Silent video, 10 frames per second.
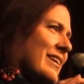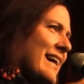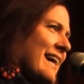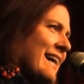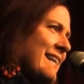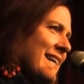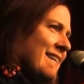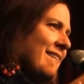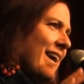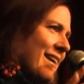I
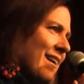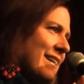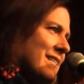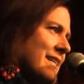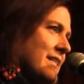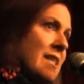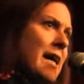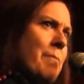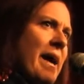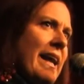need an IC.
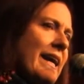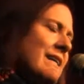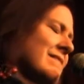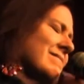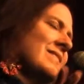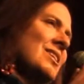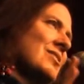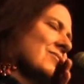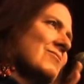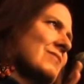Diabetic.
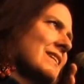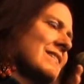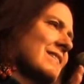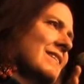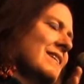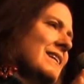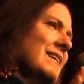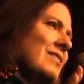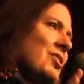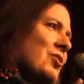No,
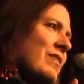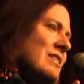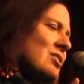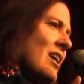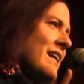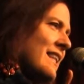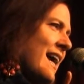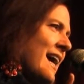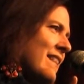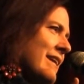it's not
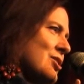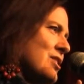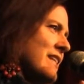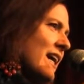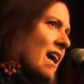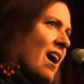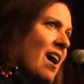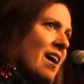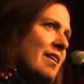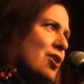that. Then she's like,
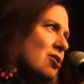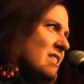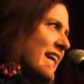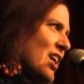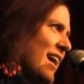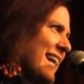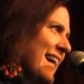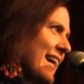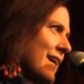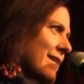you're psychotic.